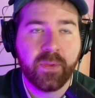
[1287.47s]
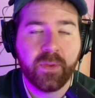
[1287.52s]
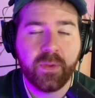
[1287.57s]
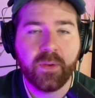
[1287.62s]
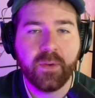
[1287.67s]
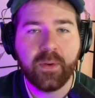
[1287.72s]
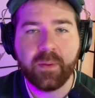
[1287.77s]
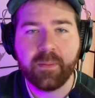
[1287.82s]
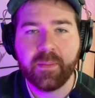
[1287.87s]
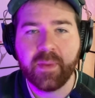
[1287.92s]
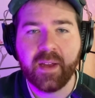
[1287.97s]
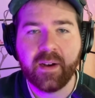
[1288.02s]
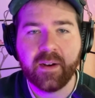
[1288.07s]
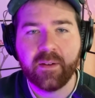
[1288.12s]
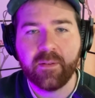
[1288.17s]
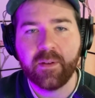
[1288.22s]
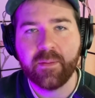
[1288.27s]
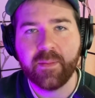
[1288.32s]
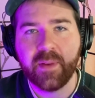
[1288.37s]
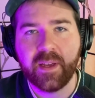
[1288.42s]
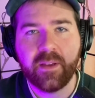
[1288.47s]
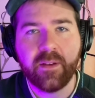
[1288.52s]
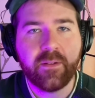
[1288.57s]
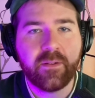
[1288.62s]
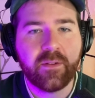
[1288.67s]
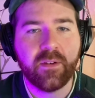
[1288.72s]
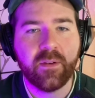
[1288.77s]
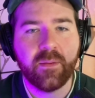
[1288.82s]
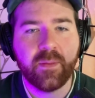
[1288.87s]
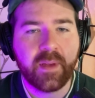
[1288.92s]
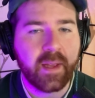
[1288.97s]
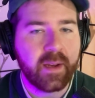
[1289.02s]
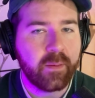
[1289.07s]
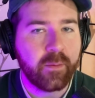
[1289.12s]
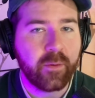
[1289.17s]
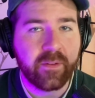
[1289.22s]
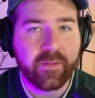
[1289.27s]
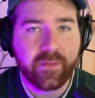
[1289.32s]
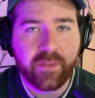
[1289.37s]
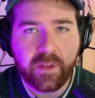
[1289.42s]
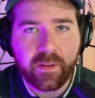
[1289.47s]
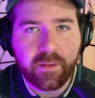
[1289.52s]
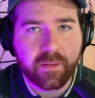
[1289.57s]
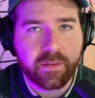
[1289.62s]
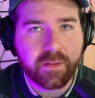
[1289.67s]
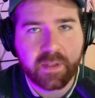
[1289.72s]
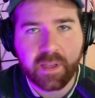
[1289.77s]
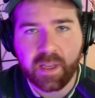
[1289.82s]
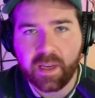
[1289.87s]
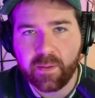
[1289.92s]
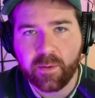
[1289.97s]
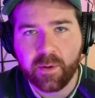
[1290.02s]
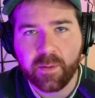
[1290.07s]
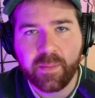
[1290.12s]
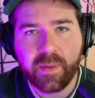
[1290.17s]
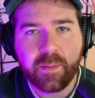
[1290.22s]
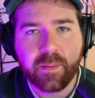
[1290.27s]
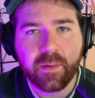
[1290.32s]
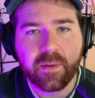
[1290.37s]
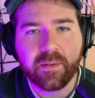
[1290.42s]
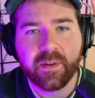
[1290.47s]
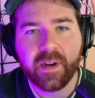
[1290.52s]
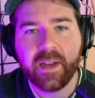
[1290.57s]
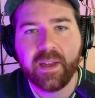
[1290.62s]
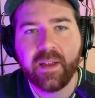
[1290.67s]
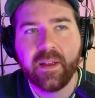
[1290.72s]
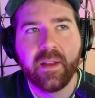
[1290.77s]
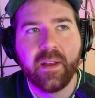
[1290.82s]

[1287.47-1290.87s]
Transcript: doing better with my YouTube, getting more views, getting more people, right?